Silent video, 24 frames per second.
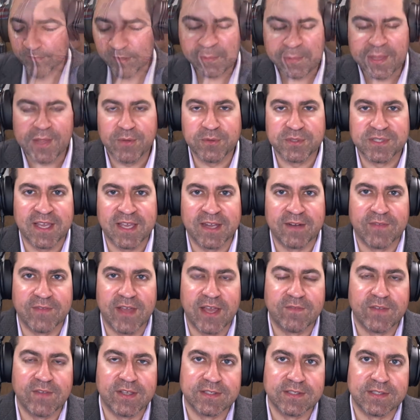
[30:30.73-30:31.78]
maybe that was kind of
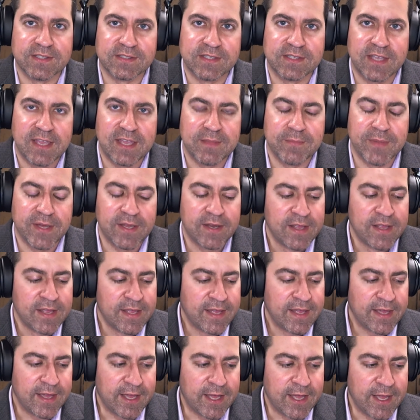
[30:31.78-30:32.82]
obvious to say, but,
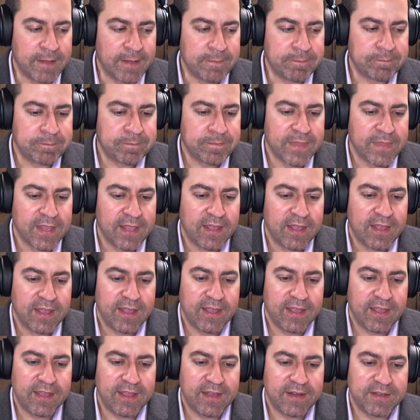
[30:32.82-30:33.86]
um,
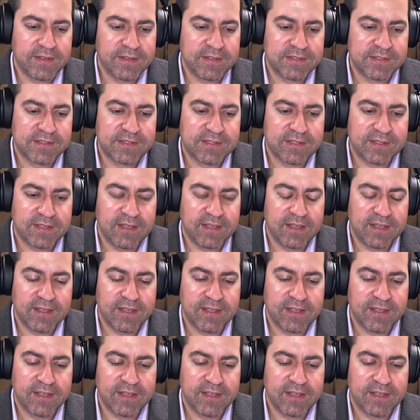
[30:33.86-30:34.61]
it is,